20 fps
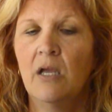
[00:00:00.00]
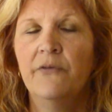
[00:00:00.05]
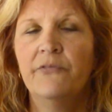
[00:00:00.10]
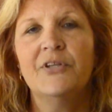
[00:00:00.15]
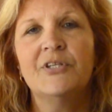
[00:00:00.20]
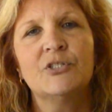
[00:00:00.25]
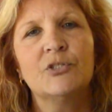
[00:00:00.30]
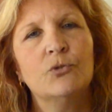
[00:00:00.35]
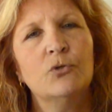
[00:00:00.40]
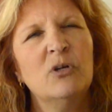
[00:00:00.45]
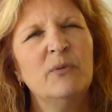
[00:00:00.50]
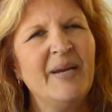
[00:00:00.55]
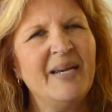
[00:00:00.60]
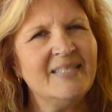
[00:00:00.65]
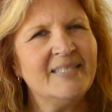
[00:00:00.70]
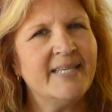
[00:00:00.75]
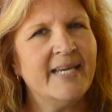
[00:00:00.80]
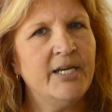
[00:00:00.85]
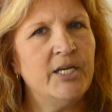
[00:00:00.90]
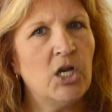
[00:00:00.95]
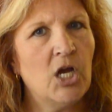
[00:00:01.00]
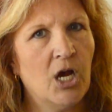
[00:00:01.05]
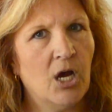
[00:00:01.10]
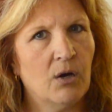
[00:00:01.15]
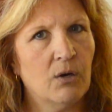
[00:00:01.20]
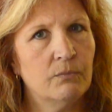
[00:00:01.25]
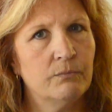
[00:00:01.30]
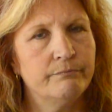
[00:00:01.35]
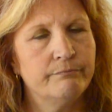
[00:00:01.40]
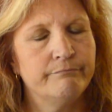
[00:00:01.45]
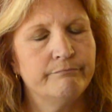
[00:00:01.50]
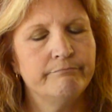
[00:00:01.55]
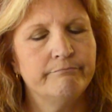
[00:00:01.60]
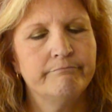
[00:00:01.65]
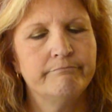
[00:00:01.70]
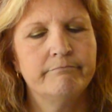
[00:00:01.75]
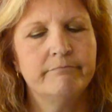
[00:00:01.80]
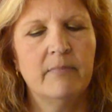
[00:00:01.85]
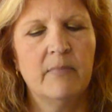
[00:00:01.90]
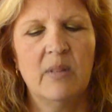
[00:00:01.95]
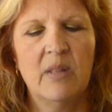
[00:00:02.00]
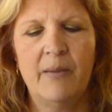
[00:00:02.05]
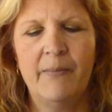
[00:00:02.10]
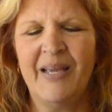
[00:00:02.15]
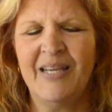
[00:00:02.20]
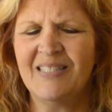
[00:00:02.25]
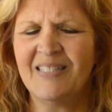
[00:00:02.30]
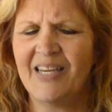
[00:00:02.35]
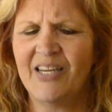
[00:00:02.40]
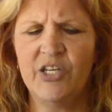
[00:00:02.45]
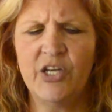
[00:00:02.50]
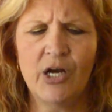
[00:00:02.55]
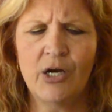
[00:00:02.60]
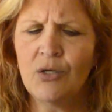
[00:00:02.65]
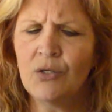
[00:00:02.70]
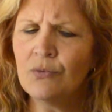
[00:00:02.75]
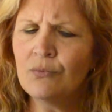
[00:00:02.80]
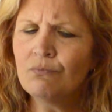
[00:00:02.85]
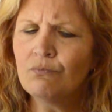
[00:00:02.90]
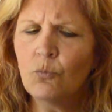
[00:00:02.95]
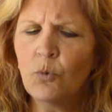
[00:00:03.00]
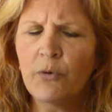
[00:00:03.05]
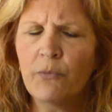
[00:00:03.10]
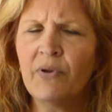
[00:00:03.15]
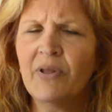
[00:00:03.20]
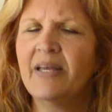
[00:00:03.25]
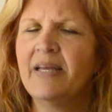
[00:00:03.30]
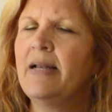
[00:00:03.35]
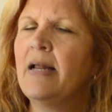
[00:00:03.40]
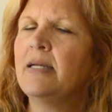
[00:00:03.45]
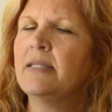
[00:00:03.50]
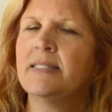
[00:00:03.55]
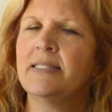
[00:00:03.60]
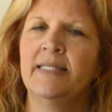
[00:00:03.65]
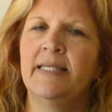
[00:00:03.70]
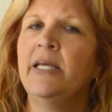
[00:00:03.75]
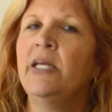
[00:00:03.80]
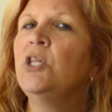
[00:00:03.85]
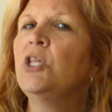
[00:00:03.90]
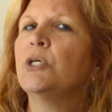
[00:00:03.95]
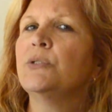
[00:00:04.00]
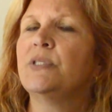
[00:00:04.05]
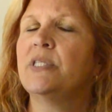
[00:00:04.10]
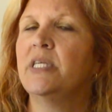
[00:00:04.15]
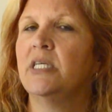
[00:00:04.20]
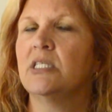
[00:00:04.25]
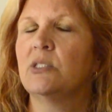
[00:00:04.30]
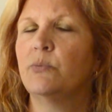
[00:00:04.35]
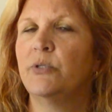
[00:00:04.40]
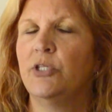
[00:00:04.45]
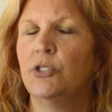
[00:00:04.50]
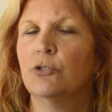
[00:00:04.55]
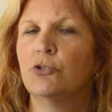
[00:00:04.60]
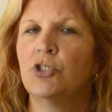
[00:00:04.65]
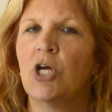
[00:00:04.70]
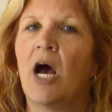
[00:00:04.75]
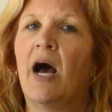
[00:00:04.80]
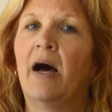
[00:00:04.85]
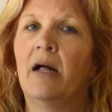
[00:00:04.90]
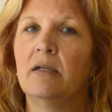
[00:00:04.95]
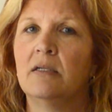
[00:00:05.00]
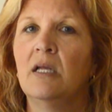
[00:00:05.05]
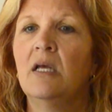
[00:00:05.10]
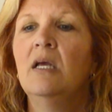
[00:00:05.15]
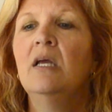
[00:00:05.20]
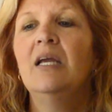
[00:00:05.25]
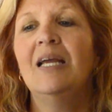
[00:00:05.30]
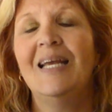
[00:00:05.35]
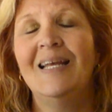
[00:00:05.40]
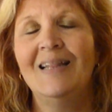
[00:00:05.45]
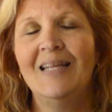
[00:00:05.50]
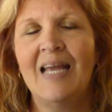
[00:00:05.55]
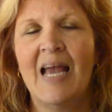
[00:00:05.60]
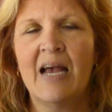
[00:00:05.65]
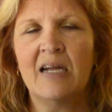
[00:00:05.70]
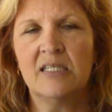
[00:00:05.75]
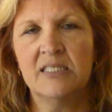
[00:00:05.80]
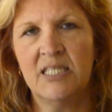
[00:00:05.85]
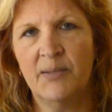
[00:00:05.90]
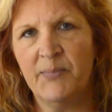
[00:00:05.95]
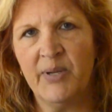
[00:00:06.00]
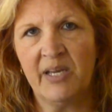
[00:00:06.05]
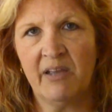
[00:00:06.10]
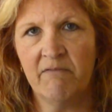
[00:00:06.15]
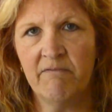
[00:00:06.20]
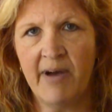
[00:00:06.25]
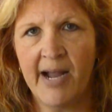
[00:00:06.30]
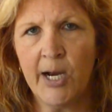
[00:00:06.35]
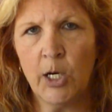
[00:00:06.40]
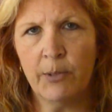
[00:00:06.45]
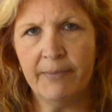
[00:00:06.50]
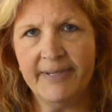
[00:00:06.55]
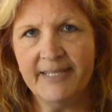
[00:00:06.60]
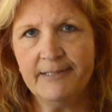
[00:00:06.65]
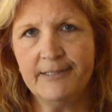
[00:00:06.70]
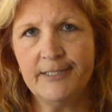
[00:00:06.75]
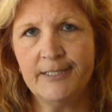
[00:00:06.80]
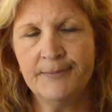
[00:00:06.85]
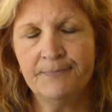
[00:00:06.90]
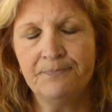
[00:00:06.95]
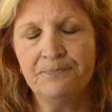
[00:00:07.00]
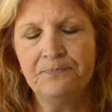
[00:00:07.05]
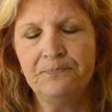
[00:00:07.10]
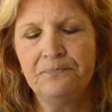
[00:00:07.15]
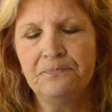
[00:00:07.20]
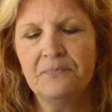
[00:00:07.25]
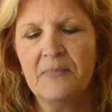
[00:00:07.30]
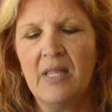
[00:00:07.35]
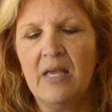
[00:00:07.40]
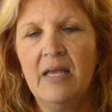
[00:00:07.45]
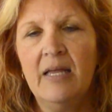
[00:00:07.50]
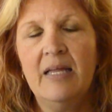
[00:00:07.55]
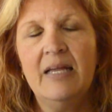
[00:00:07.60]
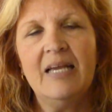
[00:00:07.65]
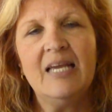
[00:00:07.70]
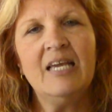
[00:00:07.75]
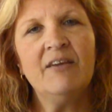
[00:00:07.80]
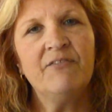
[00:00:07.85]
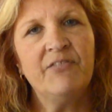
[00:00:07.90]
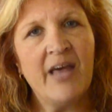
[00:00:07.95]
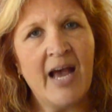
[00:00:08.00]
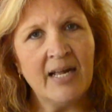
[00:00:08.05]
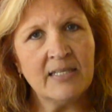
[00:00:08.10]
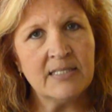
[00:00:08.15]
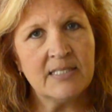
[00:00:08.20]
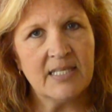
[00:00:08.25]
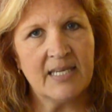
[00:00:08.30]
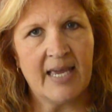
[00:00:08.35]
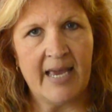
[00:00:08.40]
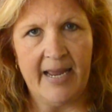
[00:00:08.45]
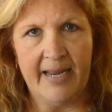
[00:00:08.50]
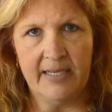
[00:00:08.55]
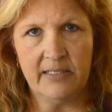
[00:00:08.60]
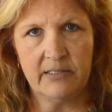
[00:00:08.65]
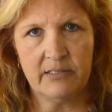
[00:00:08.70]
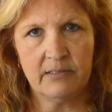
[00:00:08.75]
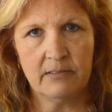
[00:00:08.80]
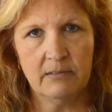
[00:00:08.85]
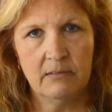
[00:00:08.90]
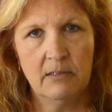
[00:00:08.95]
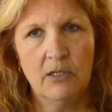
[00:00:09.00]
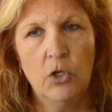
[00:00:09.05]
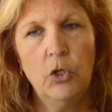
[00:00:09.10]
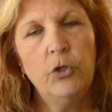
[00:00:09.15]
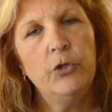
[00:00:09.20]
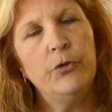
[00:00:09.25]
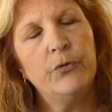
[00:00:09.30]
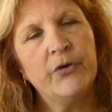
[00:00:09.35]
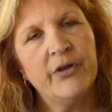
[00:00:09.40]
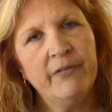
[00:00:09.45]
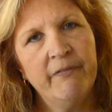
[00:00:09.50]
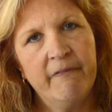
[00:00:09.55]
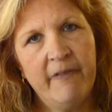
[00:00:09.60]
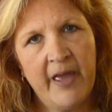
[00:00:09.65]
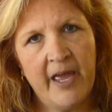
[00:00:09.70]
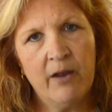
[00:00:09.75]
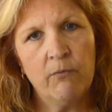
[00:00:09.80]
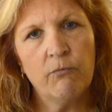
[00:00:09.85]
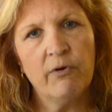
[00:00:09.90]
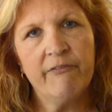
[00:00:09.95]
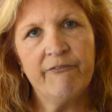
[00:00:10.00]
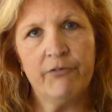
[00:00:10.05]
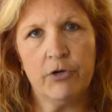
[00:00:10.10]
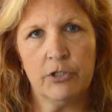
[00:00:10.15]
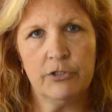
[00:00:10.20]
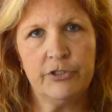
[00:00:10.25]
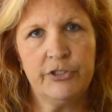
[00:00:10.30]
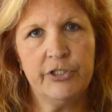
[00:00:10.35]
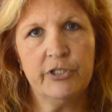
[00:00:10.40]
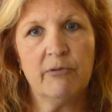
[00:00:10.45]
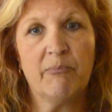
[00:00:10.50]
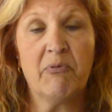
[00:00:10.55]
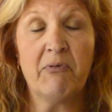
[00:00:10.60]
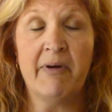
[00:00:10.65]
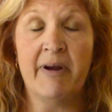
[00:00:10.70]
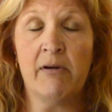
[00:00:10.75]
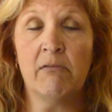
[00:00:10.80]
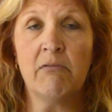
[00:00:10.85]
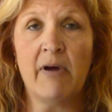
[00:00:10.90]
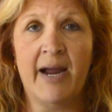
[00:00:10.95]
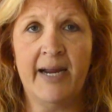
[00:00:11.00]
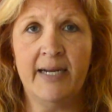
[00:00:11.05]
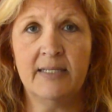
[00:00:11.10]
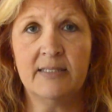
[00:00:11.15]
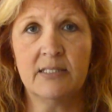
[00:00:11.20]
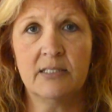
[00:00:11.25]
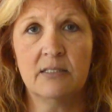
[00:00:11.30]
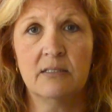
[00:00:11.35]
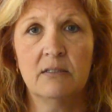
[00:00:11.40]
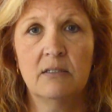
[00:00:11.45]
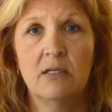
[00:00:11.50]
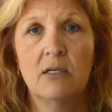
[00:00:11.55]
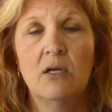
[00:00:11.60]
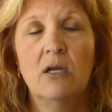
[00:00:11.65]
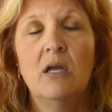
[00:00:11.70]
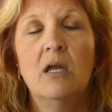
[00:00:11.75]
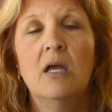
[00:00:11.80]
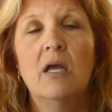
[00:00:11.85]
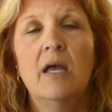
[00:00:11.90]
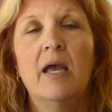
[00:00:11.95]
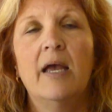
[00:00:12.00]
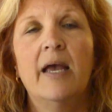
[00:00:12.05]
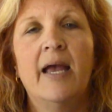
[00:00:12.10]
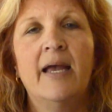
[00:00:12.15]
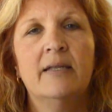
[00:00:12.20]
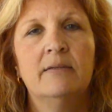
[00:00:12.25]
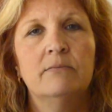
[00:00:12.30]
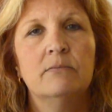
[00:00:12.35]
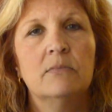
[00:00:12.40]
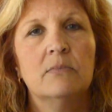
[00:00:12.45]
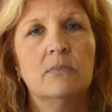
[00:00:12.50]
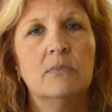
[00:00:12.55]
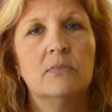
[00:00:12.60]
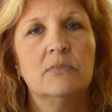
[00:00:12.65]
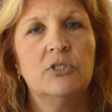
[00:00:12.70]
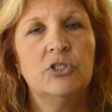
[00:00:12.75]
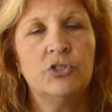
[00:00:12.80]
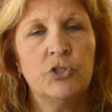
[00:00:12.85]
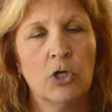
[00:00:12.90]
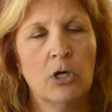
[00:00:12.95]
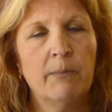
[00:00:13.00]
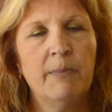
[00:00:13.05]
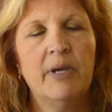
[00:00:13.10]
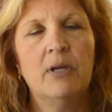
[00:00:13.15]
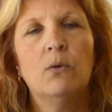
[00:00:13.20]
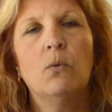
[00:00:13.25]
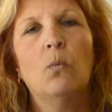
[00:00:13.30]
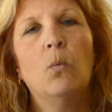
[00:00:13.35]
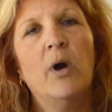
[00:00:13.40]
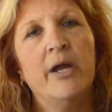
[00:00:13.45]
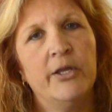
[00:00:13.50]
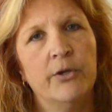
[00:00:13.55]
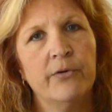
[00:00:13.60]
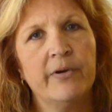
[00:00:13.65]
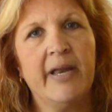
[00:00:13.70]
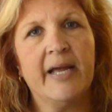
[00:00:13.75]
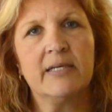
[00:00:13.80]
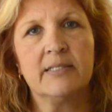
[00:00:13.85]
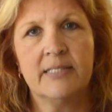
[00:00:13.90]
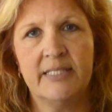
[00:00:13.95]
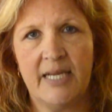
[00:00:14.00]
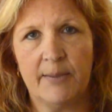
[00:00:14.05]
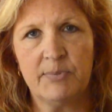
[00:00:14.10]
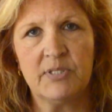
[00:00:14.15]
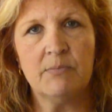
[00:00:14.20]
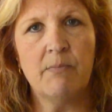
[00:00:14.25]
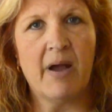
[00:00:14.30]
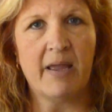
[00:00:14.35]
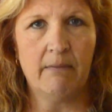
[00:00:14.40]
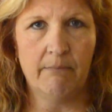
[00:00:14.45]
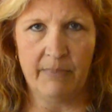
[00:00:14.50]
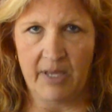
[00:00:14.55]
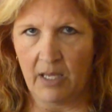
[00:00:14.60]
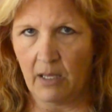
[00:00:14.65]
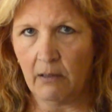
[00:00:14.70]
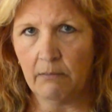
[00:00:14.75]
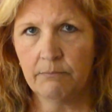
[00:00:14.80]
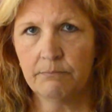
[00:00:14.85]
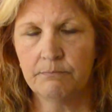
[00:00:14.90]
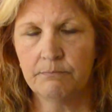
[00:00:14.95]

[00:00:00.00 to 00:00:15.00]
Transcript: The school may say no. It may say, no, we're really not seeing those things with your child in the academic environment. If that's the case, you can then refer to your parental rights and determine what your next steps might be.